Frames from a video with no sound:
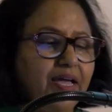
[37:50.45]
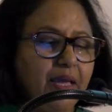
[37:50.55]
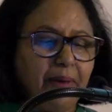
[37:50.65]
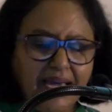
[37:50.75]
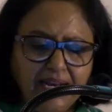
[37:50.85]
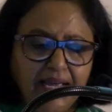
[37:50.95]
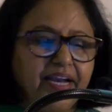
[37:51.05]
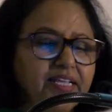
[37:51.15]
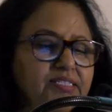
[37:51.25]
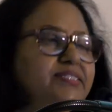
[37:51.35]
Amen.
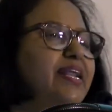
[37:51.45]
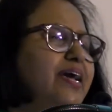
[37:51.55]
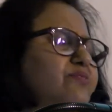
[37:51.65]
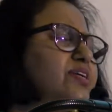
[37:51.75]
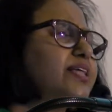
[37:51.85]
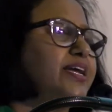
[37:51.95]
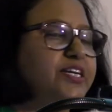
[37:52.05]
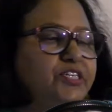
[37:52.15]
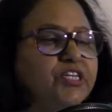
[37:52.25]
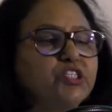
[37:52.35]
It is never the
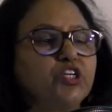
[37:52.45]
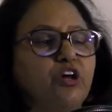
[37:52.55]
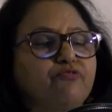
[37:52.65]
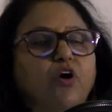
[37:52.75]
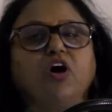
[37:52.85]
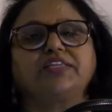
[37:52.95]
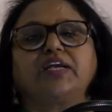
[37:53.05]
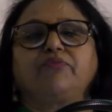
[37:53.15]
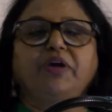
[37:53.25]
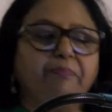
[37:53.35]
intention of God
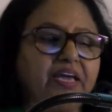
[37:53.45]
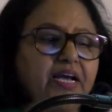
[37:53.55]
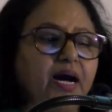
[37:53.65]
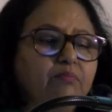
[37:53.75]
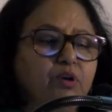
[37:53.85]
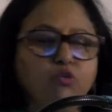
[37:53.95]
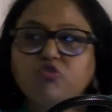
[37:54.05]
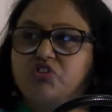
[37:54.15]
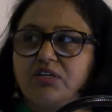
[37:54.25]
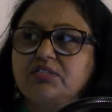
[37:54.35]
that we become
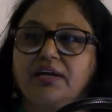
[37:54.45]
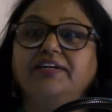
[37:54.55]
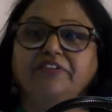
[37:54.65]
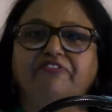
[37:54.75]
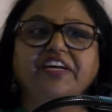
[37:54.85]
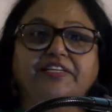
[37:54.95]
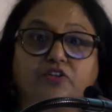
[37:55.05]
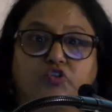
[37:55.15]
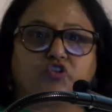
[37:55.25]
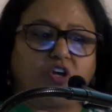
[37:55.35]
losers and
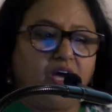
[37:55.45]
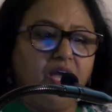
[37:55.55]
defeaters.